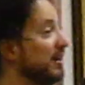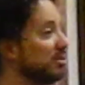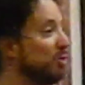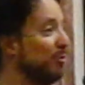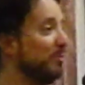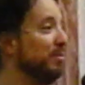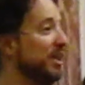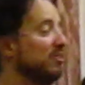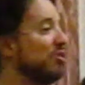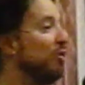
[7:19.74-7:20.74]
is what we're
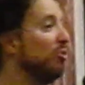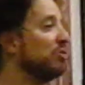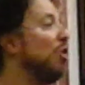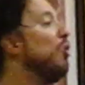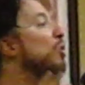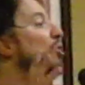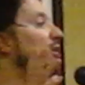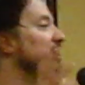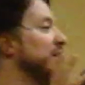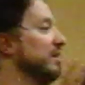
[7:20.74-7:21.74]
being told.
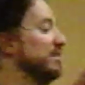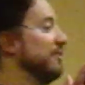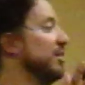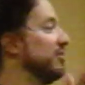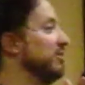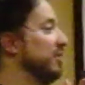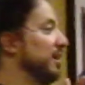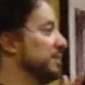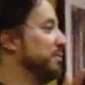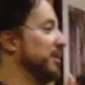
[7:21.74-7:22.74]
Or another
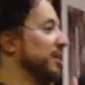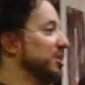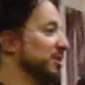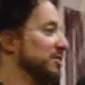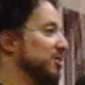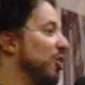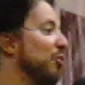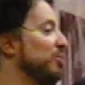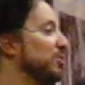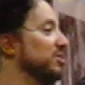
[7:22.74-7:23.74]
explanation is,
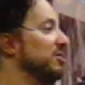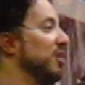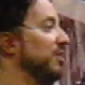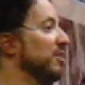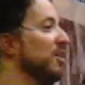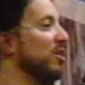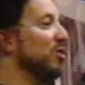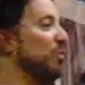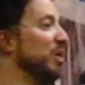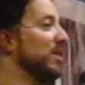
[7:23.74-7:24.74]
oh, it was done
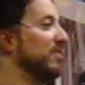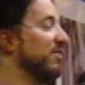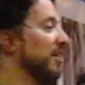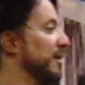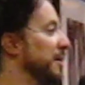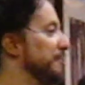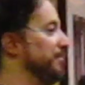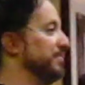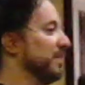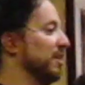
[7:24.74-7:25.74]
with
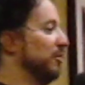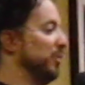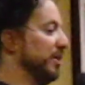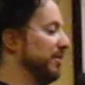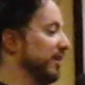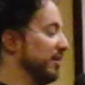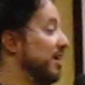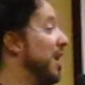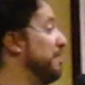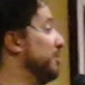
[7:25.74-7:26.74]

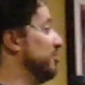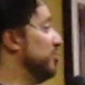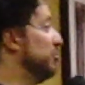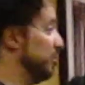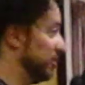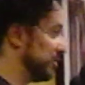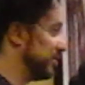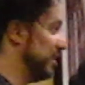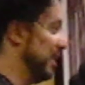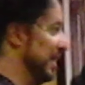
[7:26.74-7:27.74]
copper
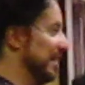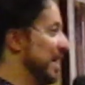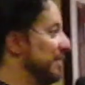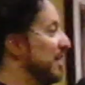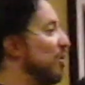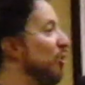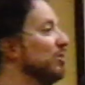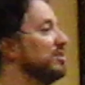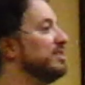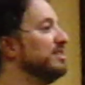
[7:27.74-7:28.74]
tools. Now that
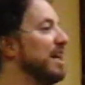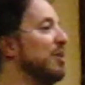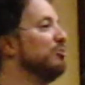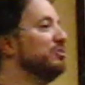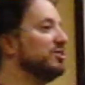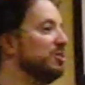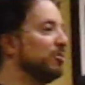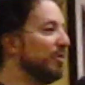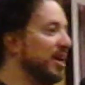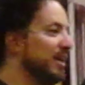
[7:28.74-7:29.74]
all sounds
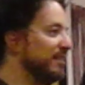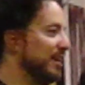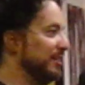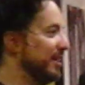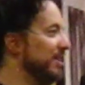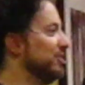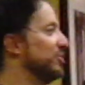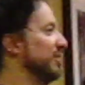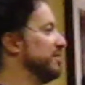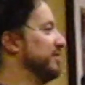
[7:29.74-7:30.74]
great and
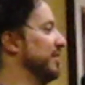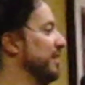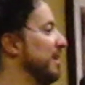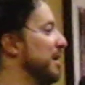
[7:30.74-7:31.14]
interesting,